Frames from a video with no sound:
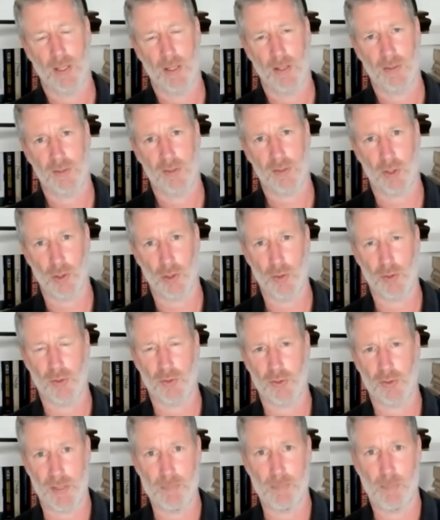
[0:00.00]

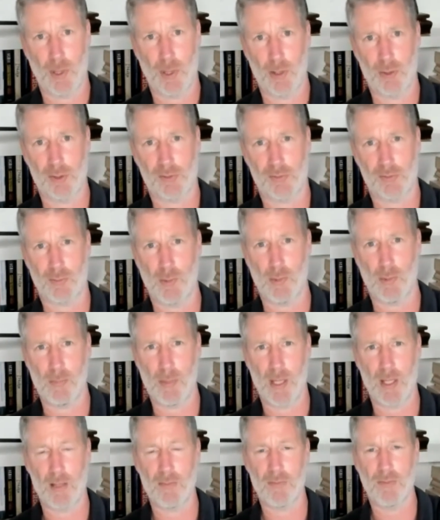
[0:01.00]
solutions imposed from
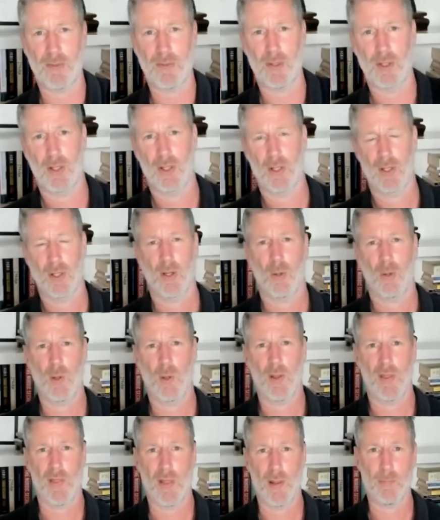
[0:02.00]
above or
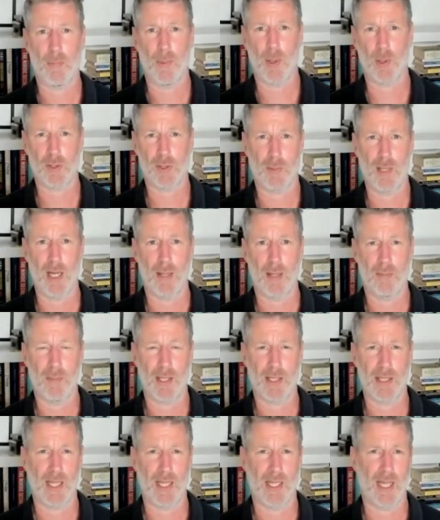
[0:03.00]
whether they're bottom up.
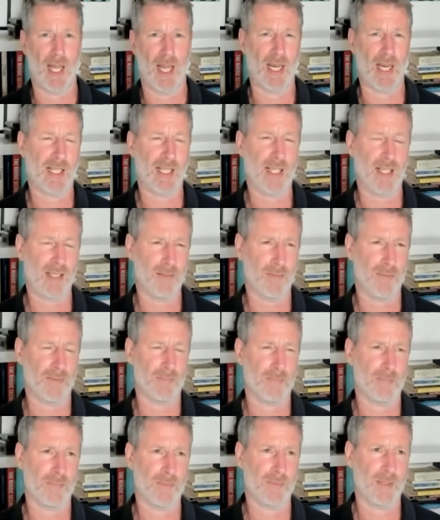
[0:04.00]
And I kind of,
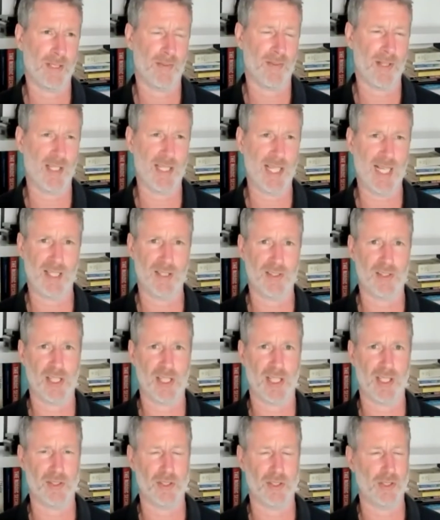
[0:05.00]
the analogy
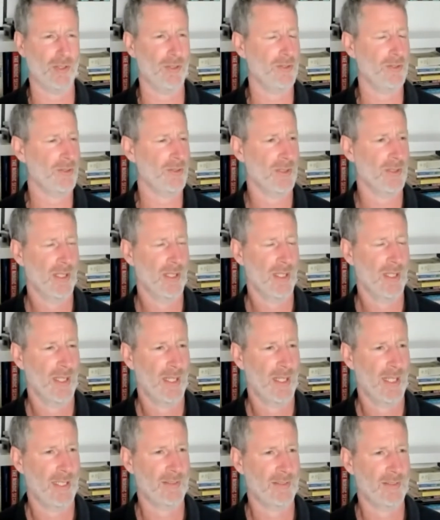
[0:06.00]
I'd use
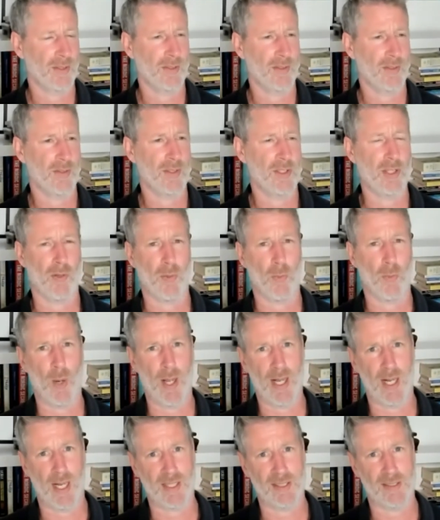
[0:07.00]
is that, the
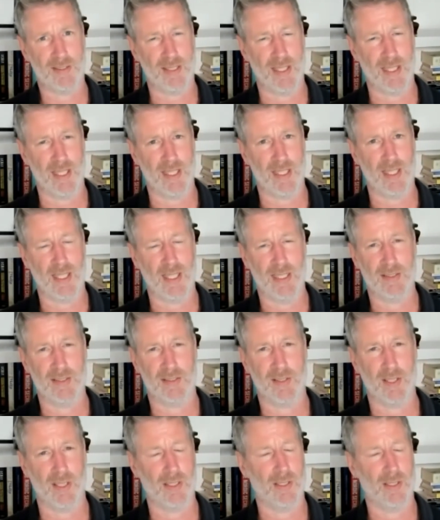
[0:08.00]
way I see it is
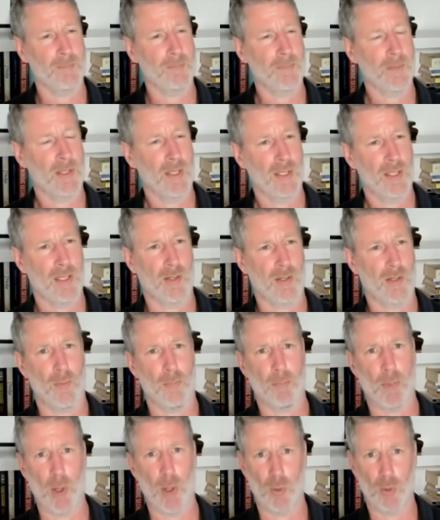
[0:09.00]
that, the
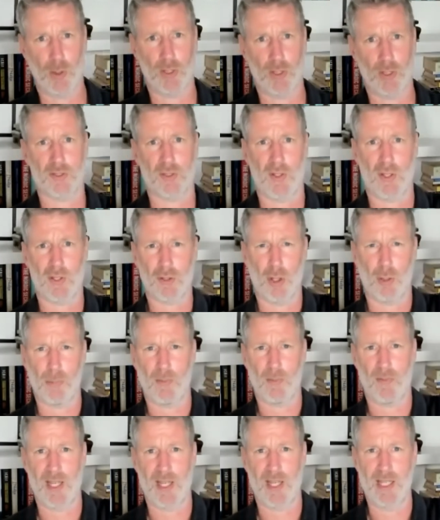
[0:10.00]
boulder's at the top
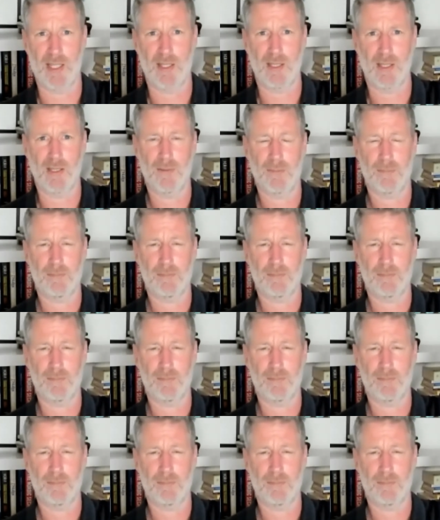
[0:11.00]
of the hill,